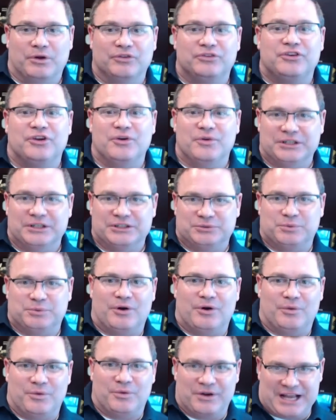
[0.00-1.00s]
we'll do is
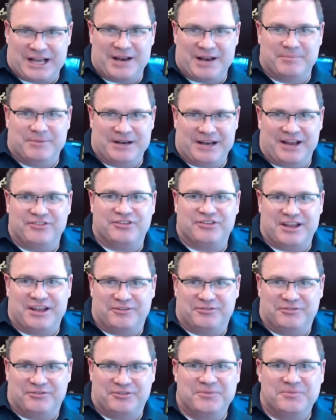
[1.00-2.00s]
we'll get them a nice gift.